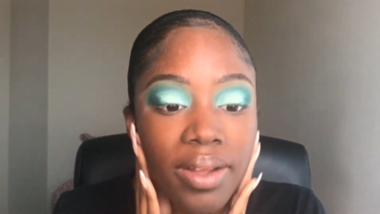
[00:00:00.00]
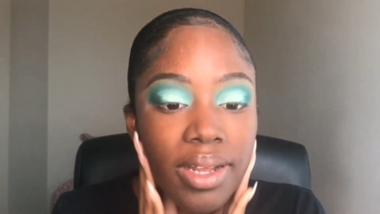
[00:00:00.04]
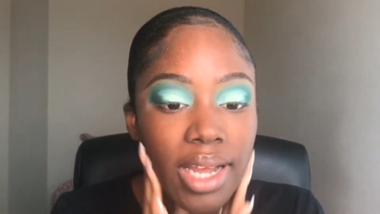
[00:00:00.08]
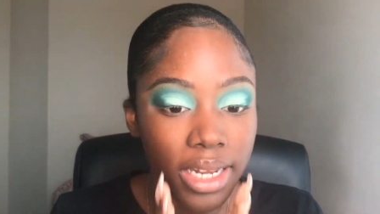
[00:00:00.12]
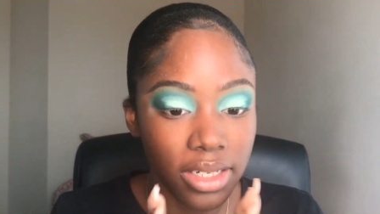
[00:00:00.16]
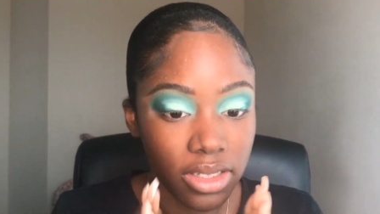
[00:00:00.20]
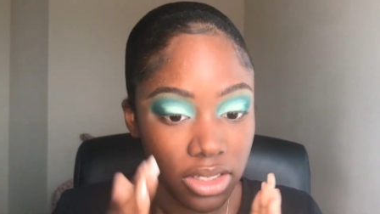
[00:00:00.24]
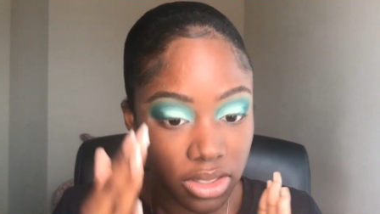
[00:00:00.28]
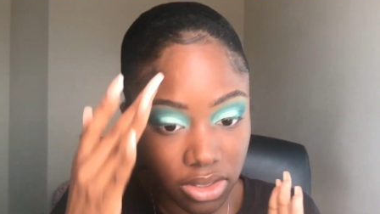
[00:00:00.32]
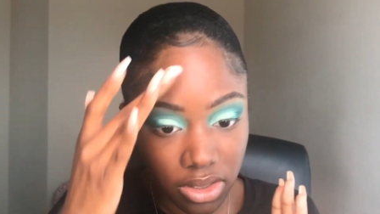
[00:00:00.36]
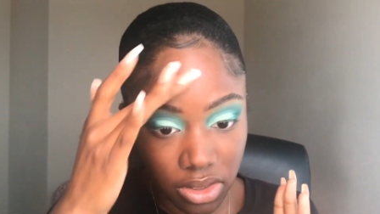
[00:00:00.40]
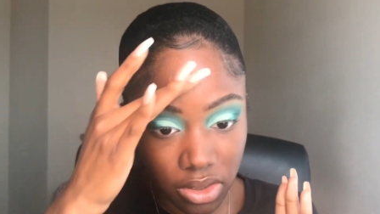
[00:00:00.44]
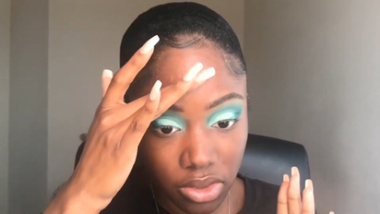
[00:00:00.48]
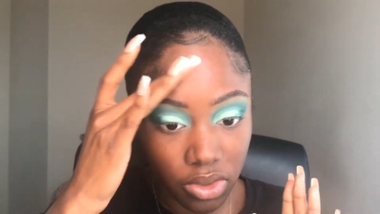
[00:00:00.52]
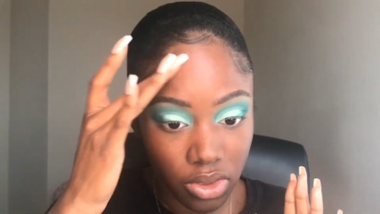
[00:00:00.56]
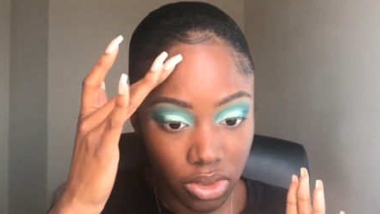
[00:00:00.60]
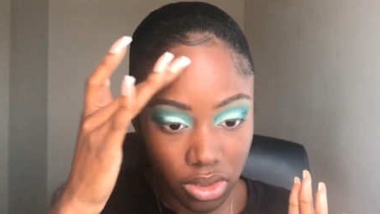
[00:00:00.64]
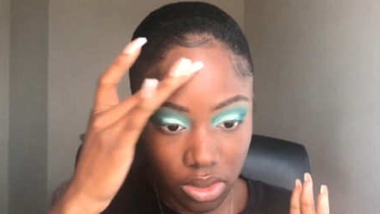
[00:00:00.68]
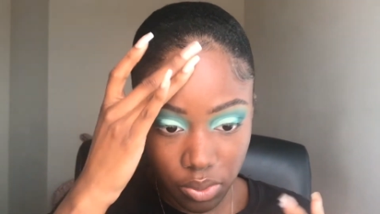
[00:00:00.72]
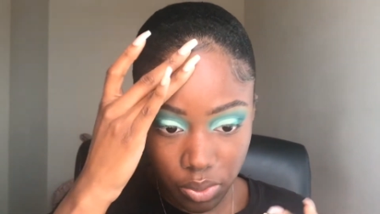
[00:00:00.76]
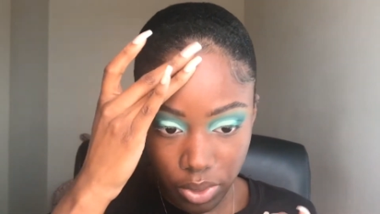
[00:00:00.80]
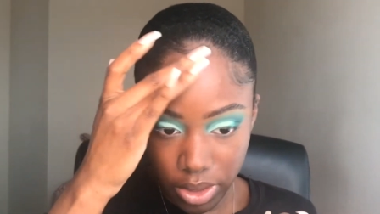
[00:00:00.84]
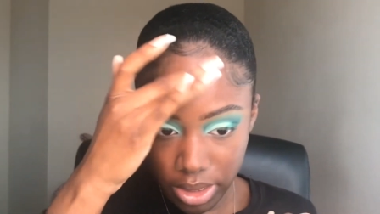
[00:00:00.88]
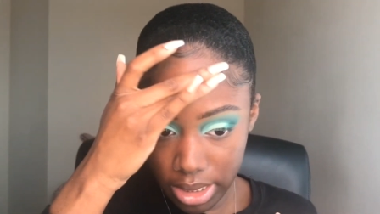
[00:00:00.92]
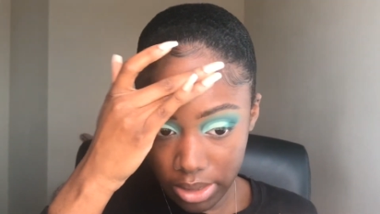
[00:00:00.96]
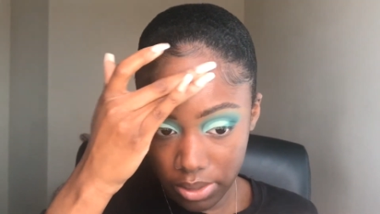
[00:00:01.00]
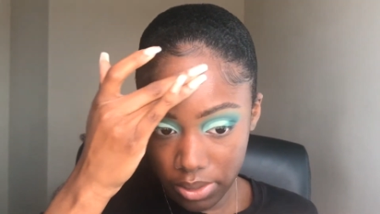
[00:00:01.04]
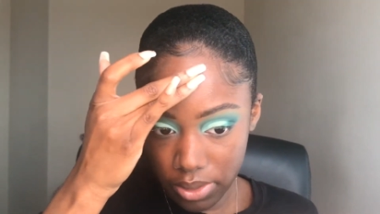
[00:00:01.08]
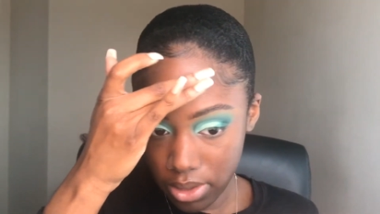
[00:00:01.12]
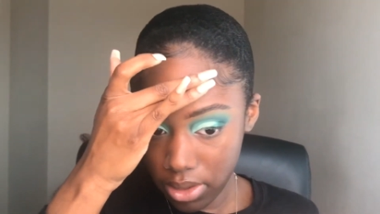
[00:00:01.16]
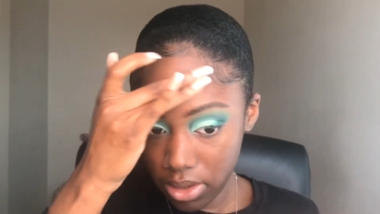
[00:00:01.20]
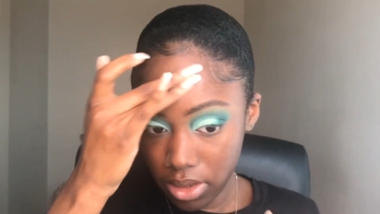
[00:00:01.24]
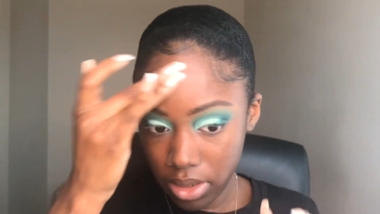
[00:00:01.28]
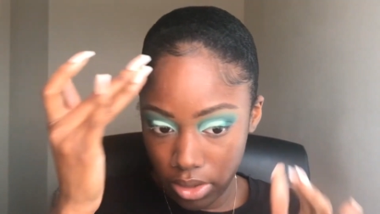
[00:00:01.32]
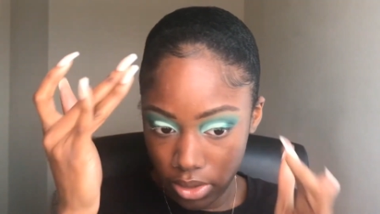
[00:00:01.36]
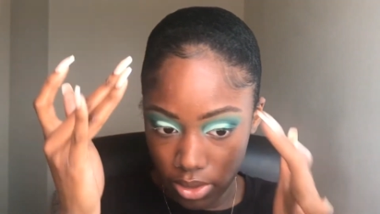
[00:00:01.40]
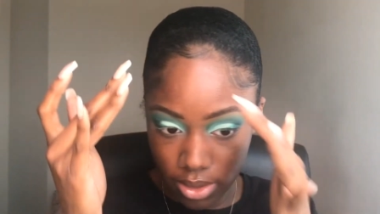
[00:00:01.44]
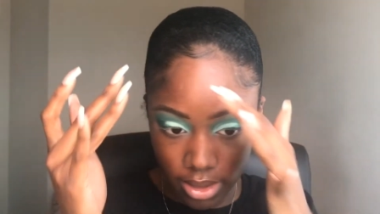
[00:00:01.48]
I just used the one that was
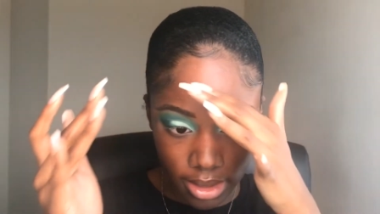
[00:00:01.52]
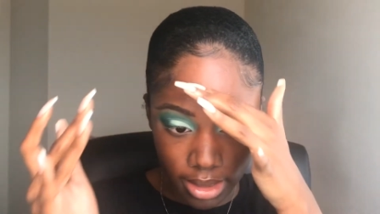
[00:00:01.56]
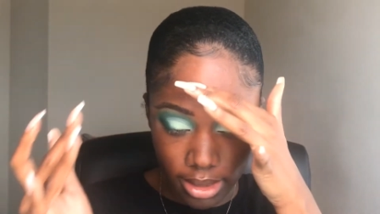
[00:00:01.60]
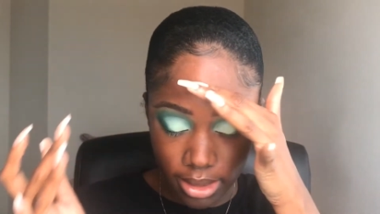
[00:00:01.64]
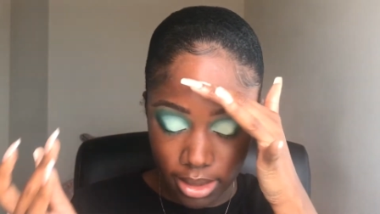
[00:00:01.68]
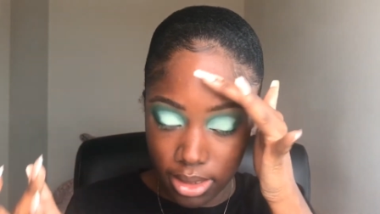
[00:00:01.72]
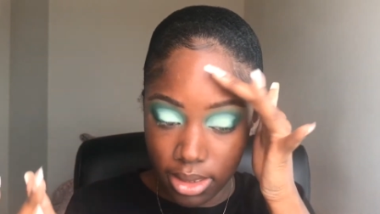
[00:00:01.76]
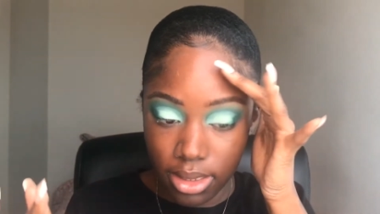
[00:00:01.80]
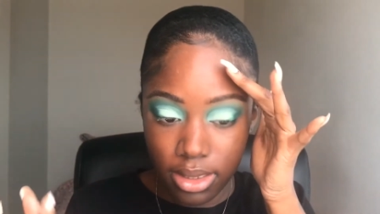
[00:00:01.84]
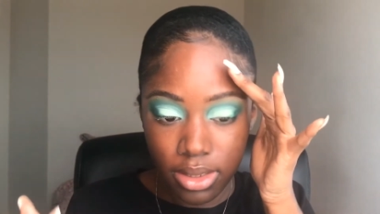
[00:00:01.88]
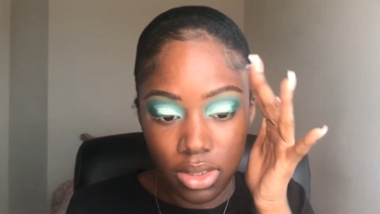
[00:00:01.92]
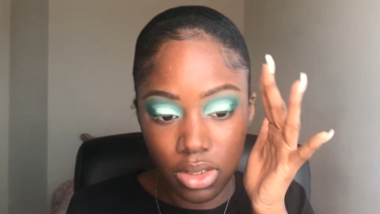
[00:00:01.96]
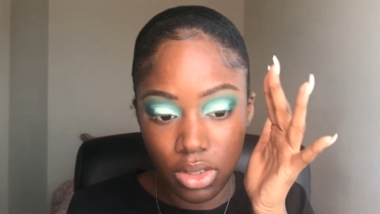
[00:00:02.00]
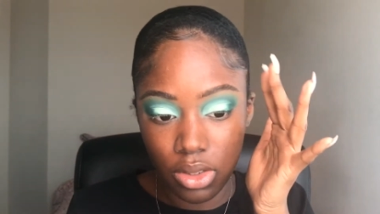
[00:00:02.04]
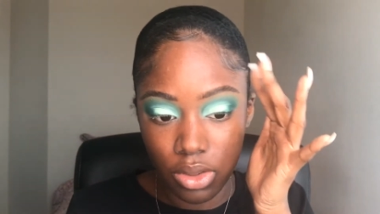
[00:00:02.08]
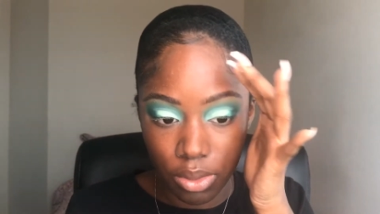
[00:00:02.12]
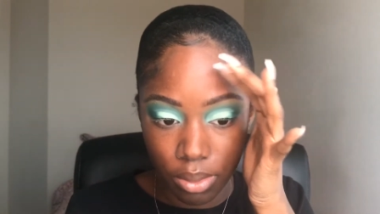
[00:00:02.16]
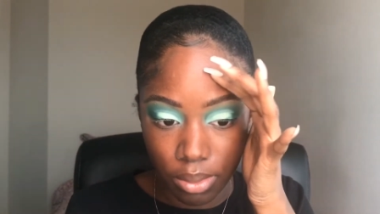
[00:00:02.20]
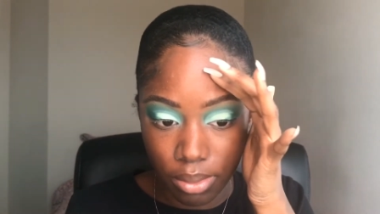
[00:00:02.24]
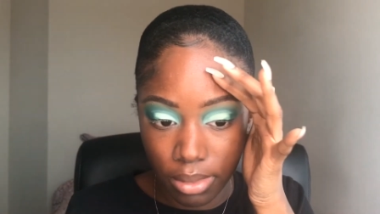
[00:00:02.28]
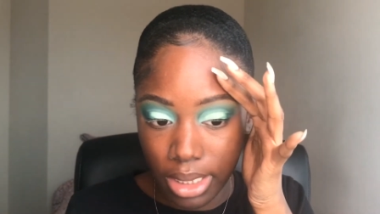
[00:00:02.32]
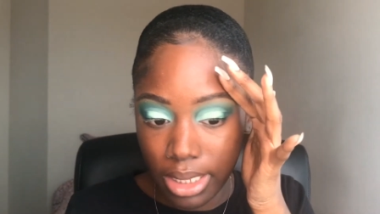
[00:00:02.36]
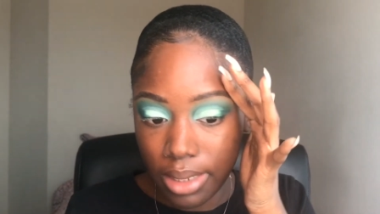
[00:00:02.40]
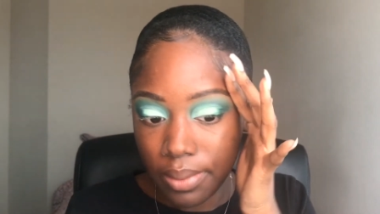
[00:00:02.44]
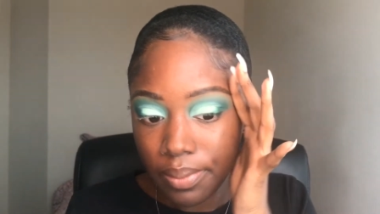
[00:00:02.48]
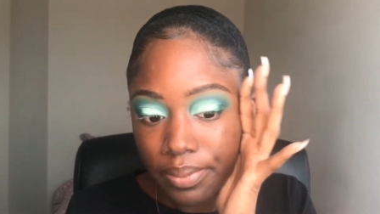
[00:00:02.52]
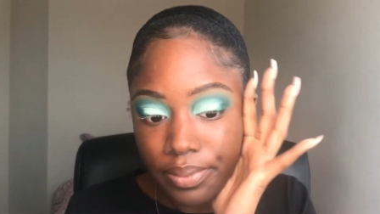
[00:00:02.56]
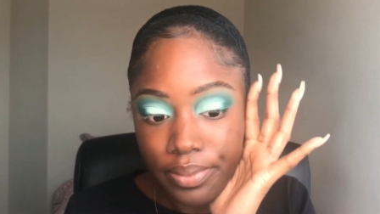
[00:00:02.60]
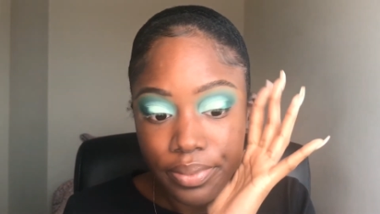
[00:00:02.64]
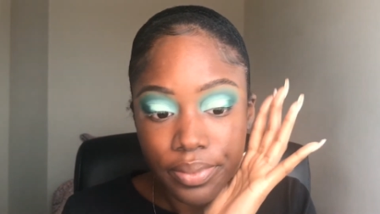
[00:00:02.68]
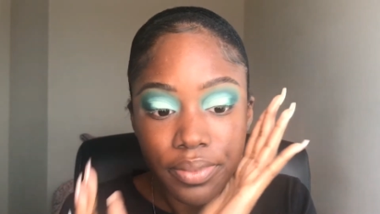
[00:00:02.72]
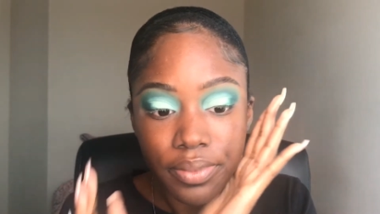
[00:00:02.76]
closest to me.